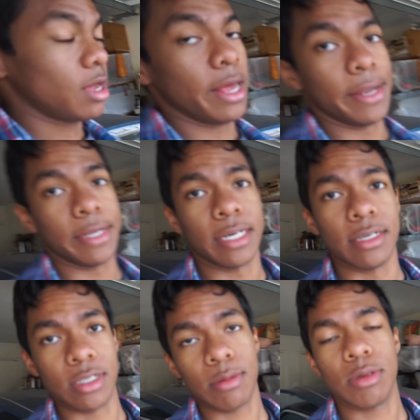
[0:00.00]
And
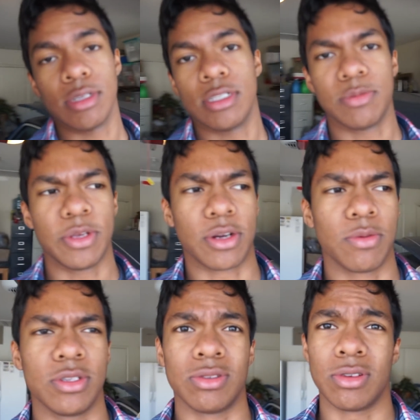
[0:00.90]
uh, JB speaker
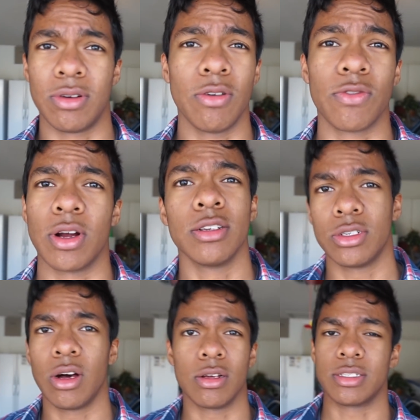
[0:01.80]
ones are over
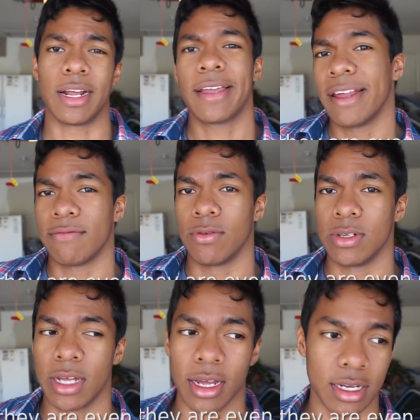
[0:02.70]
$100. I can't
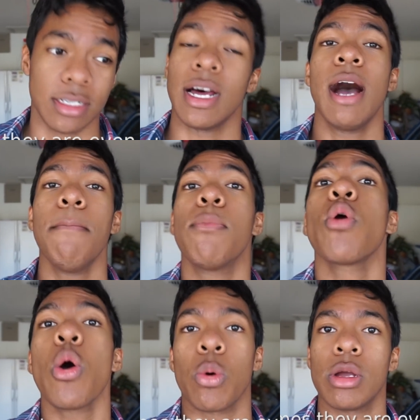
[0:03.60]
afford that because I'm
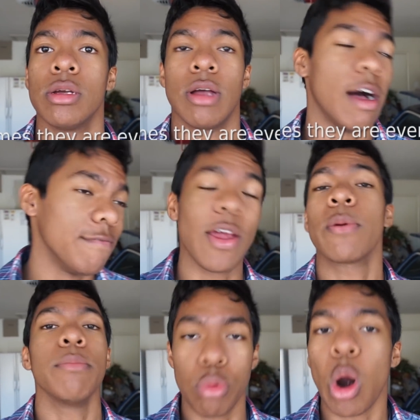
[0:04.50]
broke. I'm
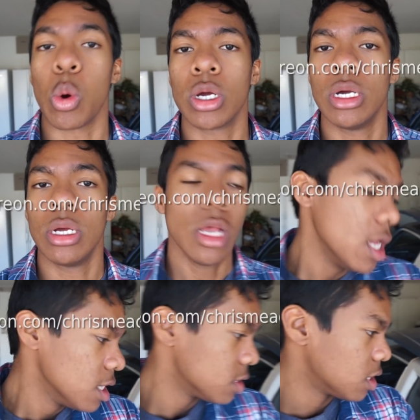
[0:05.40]
very broke.
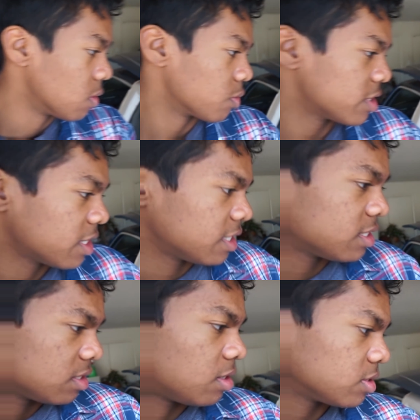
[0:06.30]
So we're just gonna
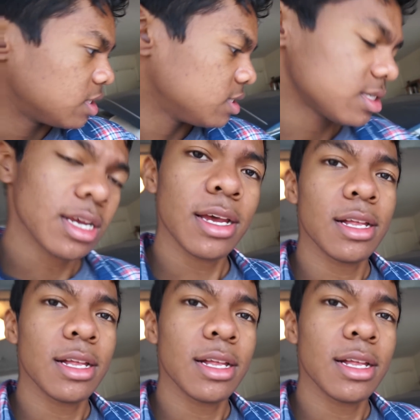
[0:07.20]
install these.